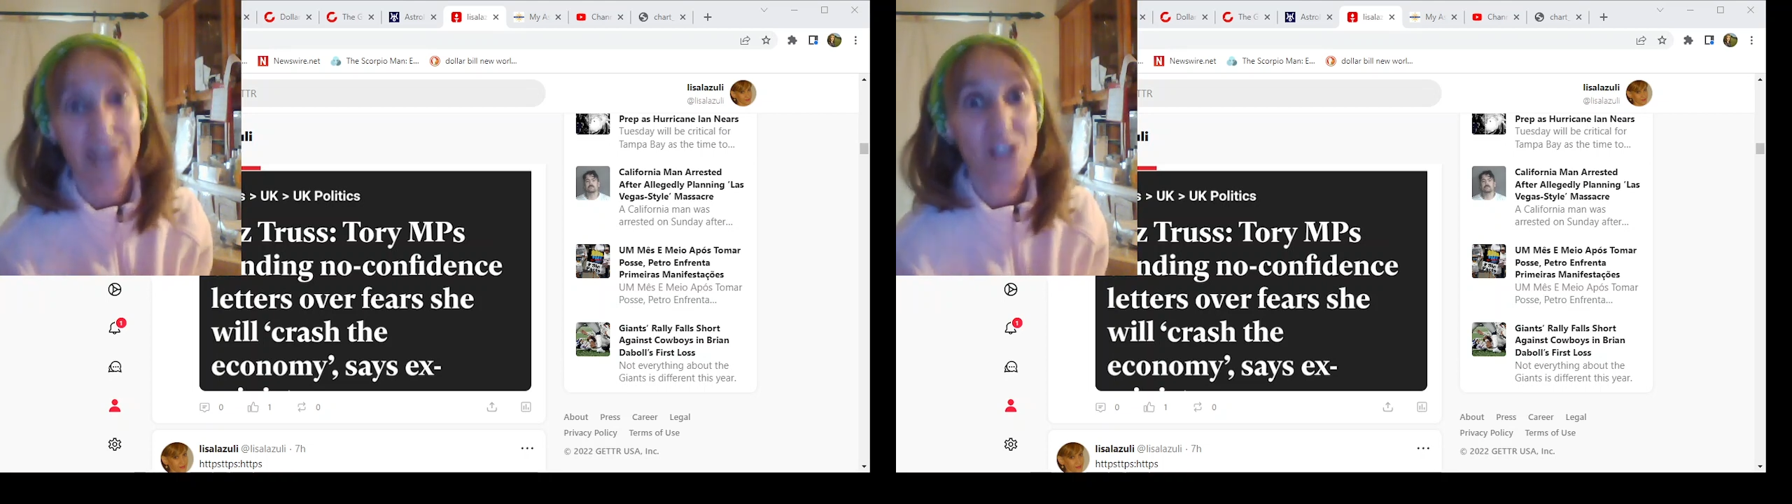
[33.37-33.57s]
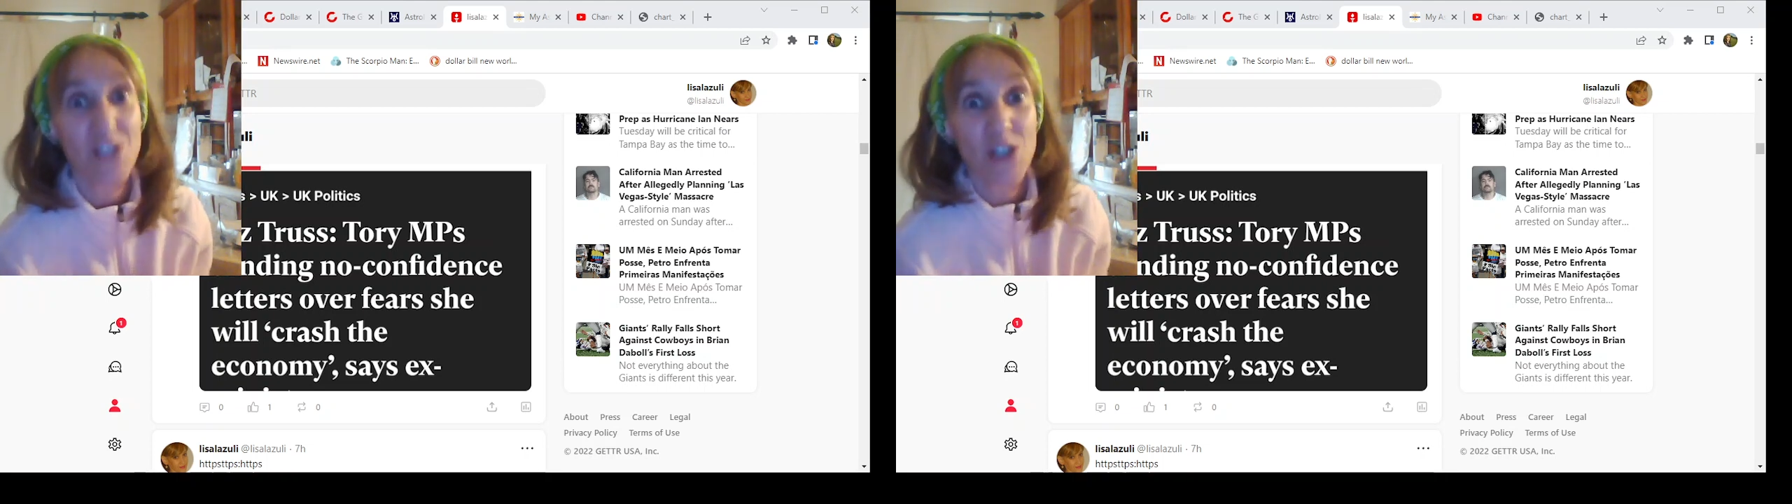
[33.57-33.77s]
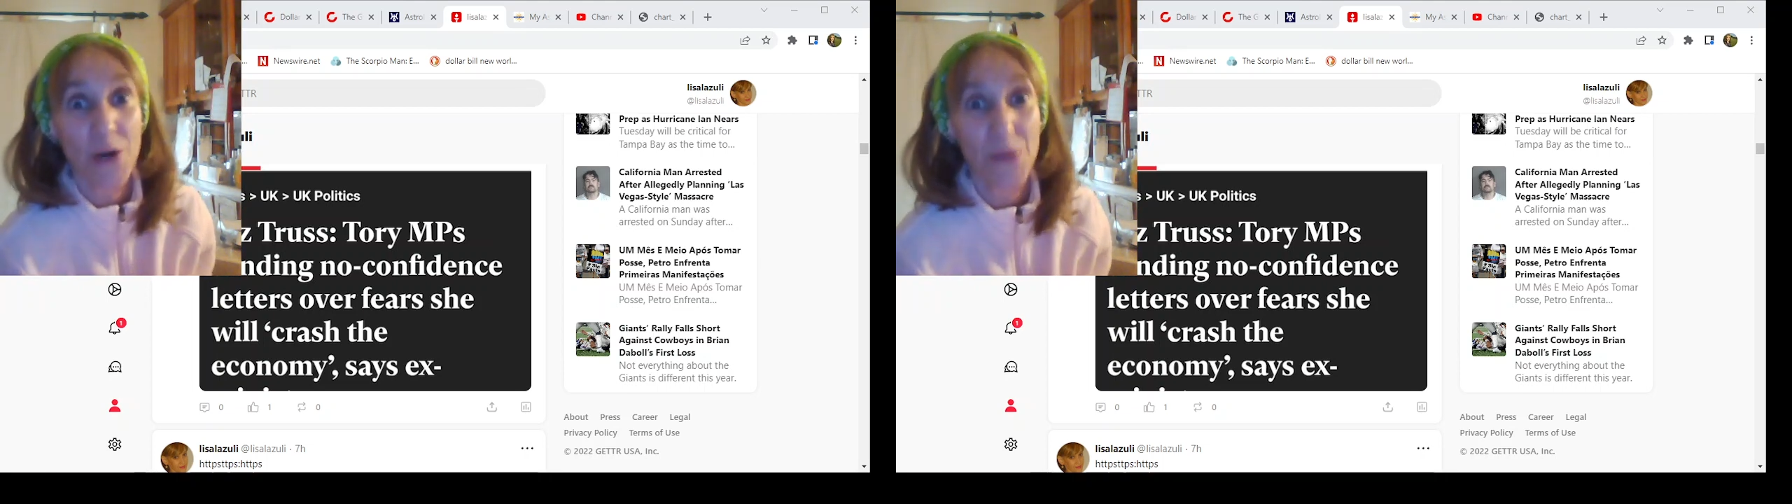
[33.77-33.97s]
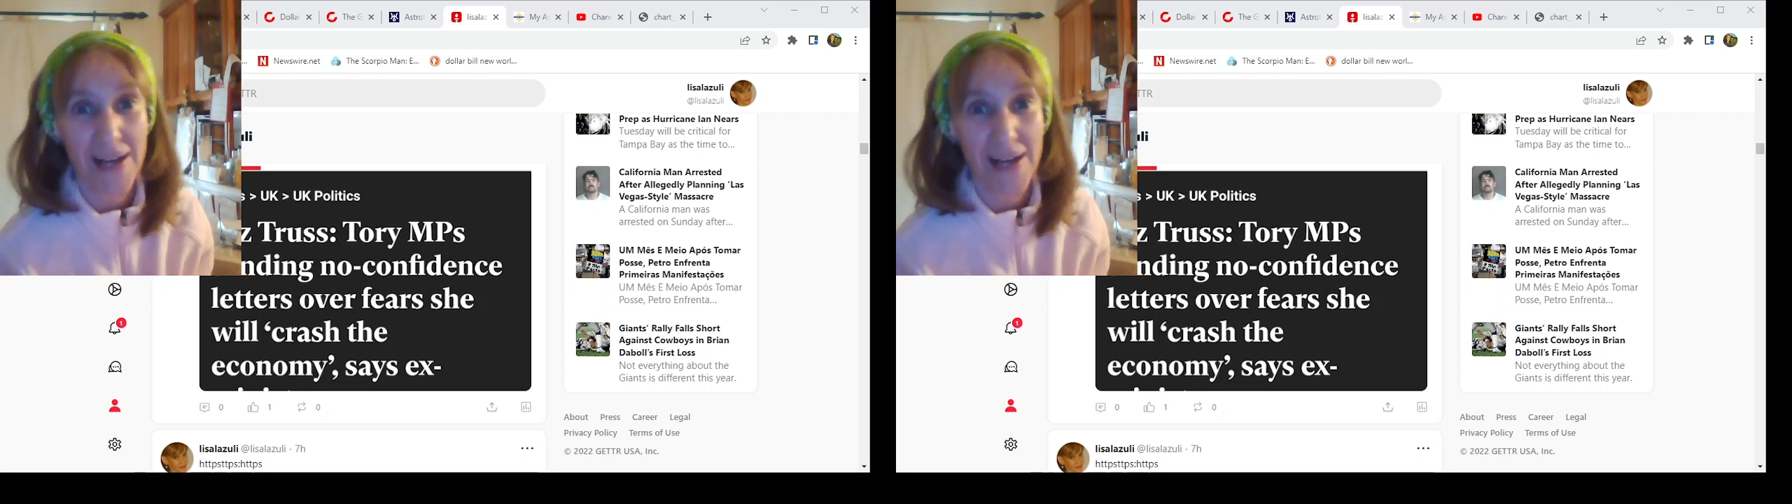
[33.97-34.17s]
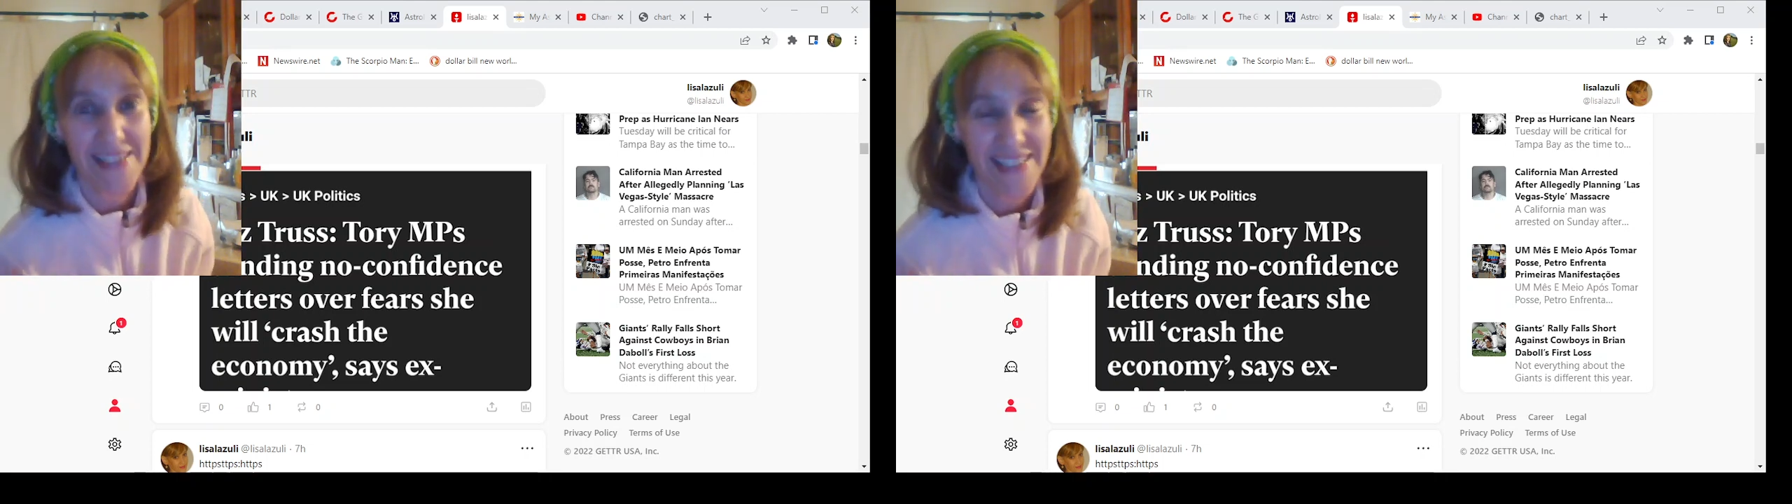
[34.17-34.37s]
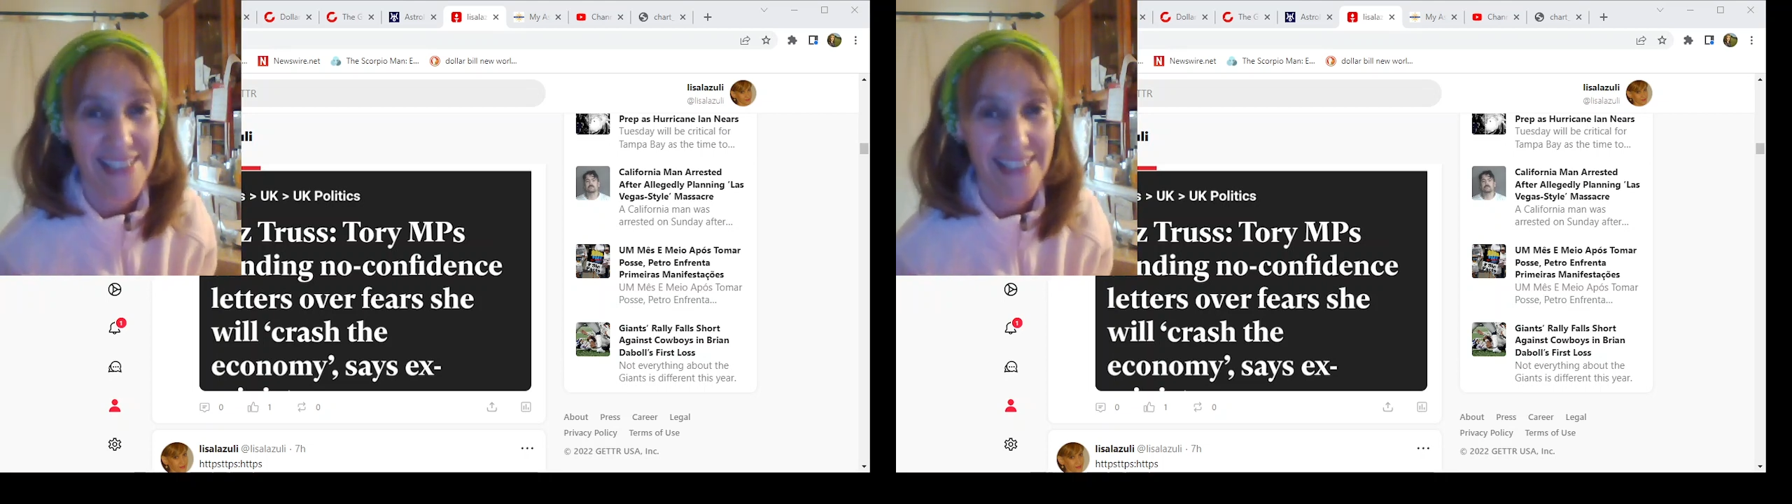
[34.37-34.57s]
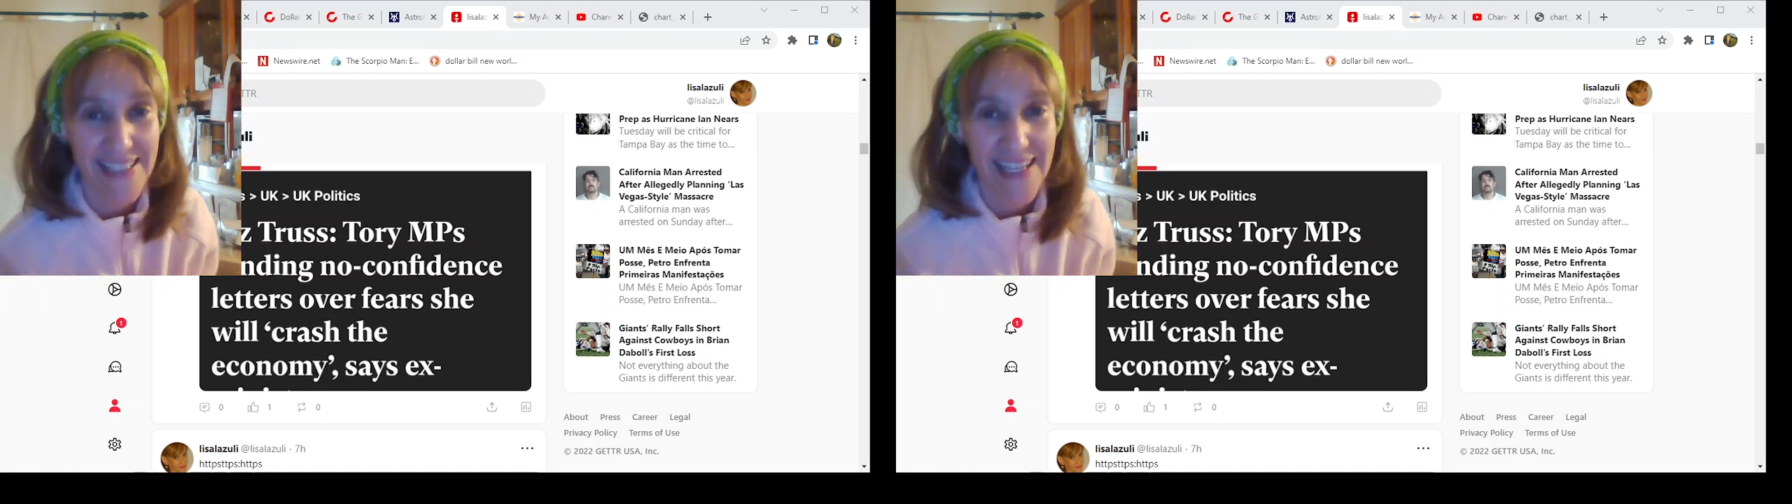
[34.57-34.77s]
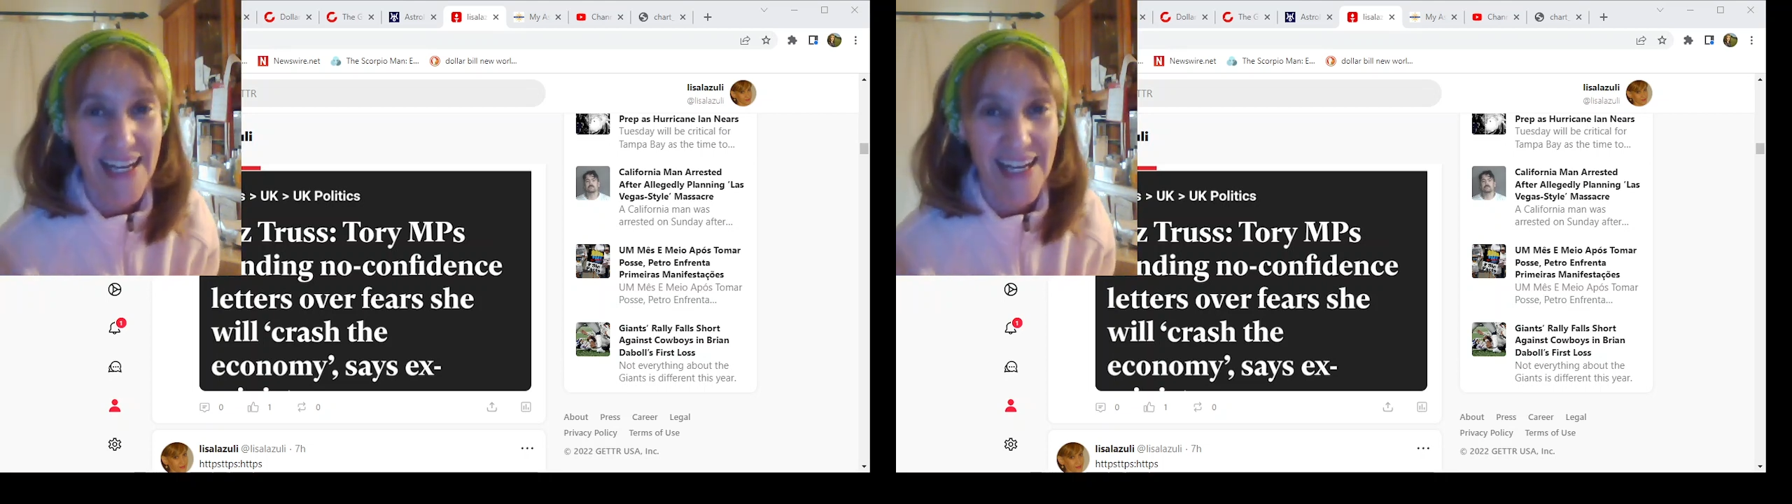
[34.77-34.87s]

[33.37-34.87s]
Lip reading: of show where I discuss